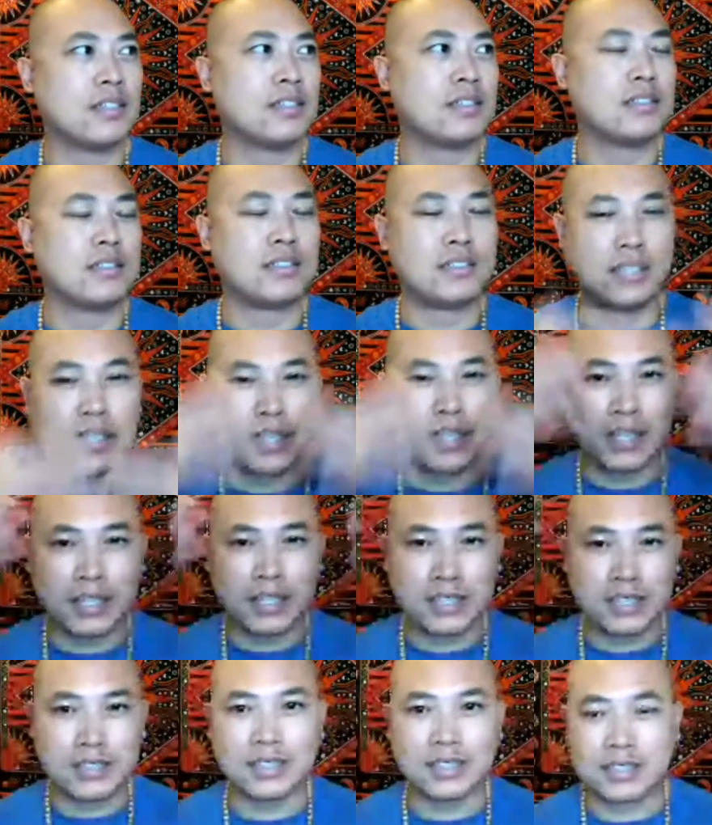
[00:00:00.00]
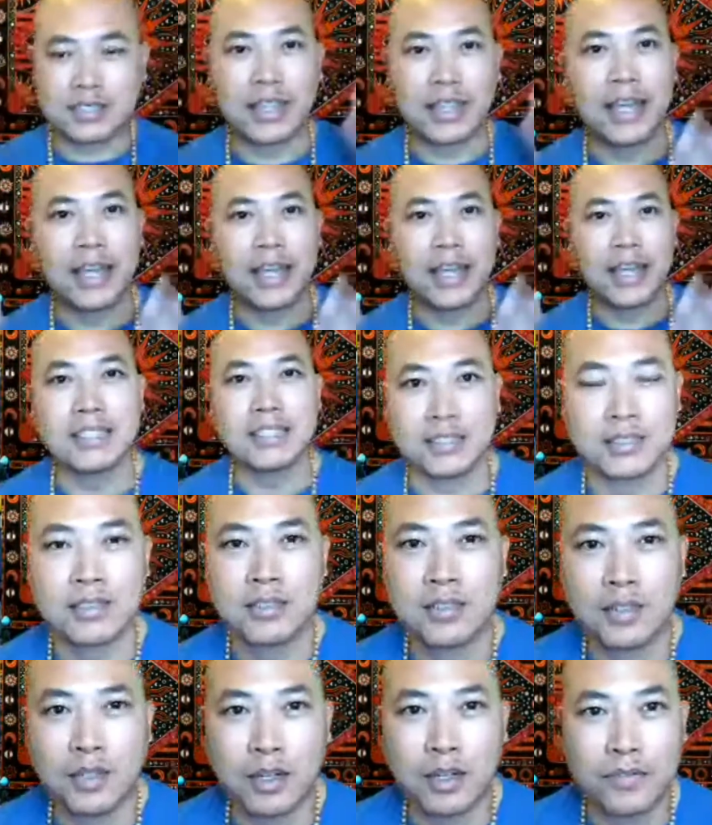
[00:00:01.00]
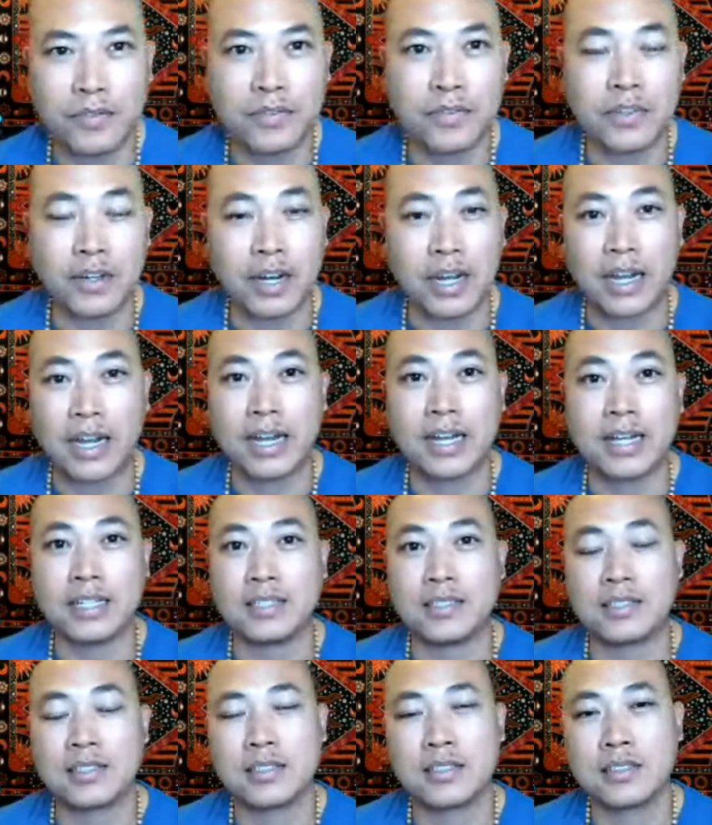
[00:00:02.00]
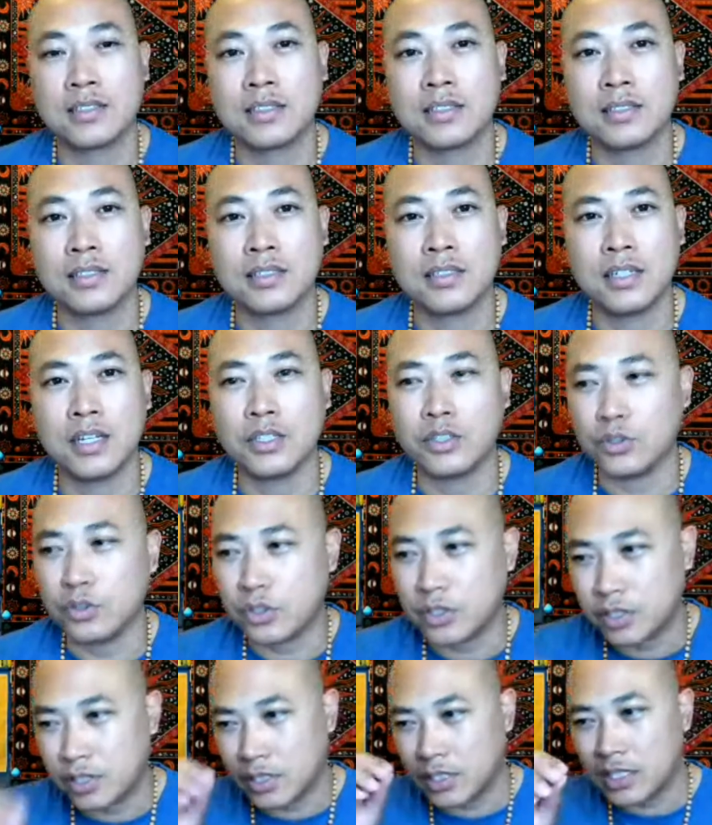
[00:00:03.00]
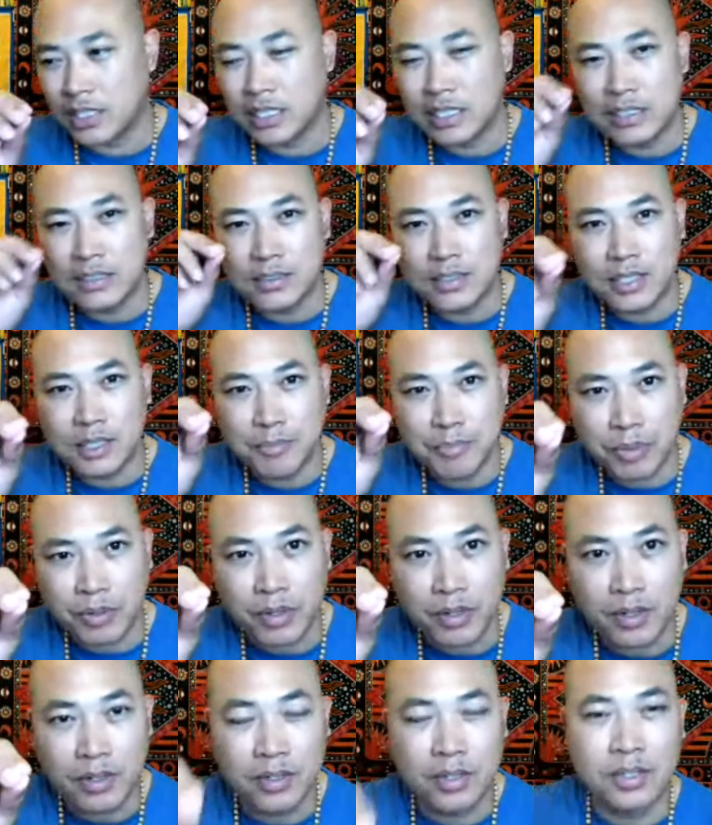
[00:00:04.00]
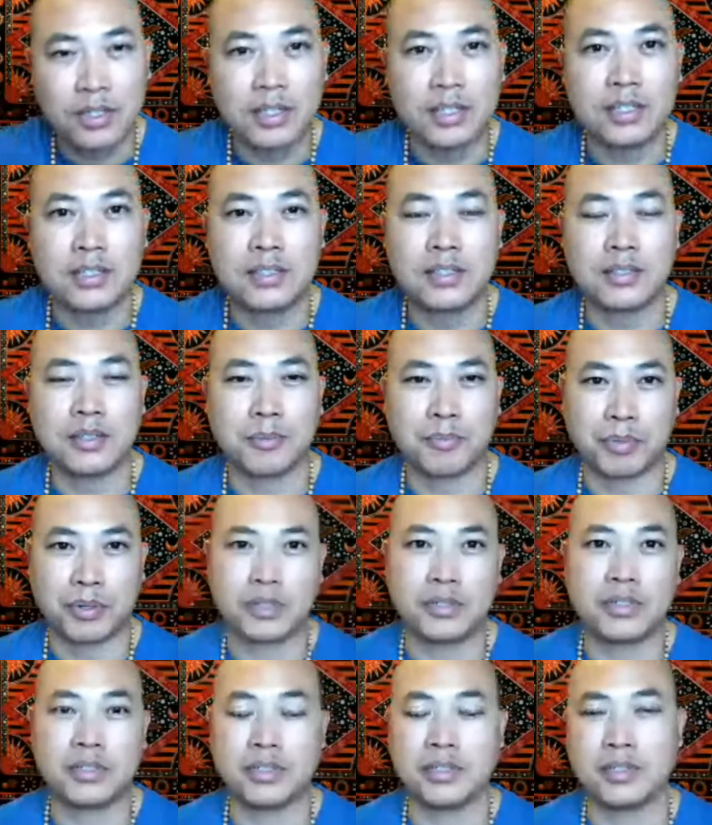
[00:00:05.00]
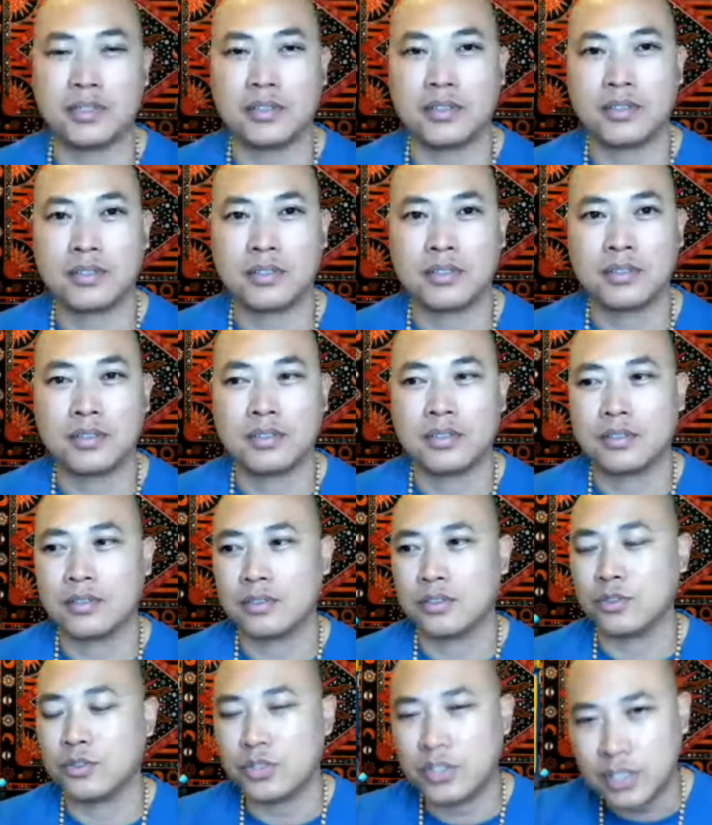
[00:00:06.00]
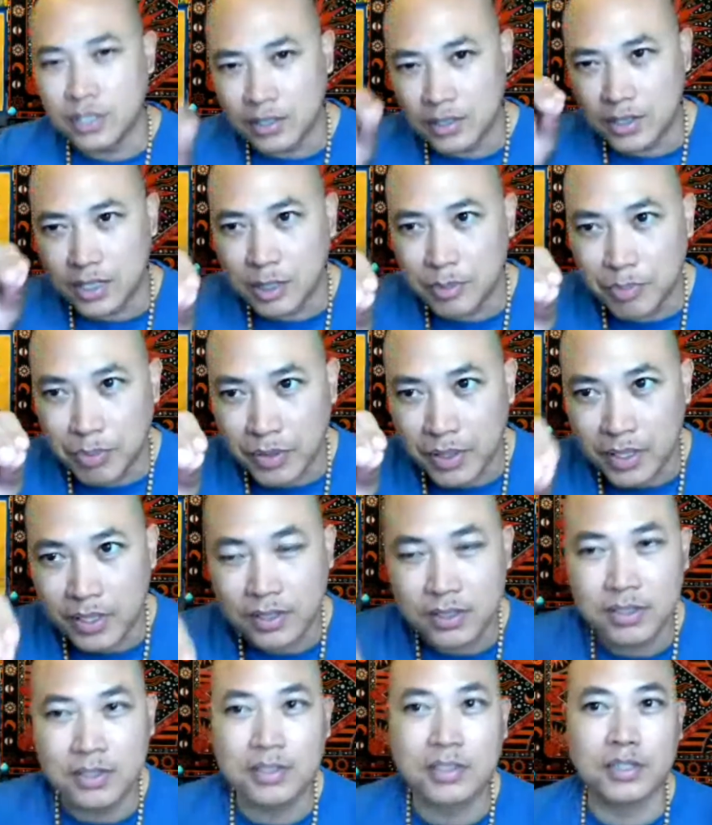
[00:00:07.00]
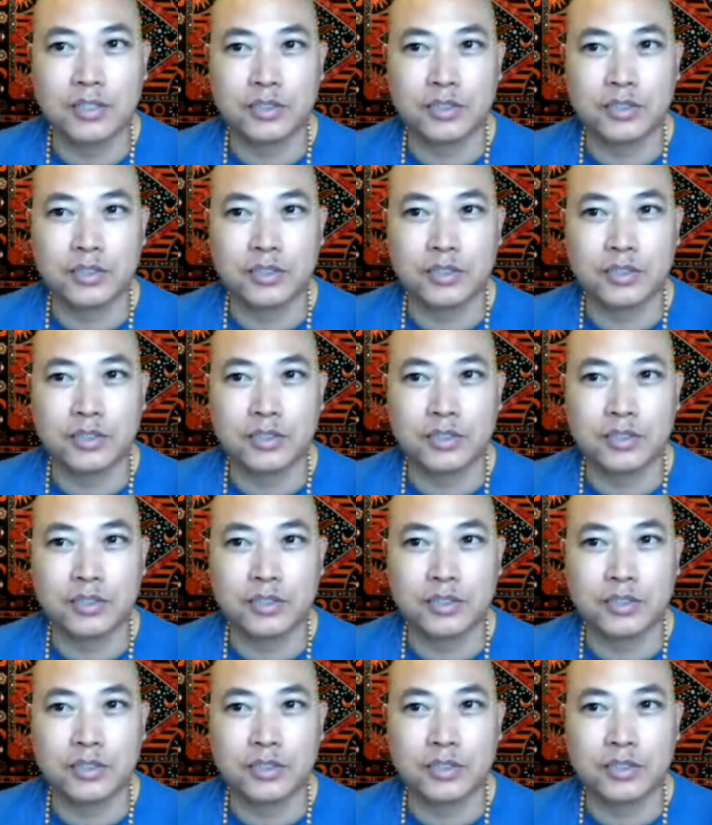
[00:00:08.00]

take this lens off of your eyes and you see deeper into the person. You see deeper into their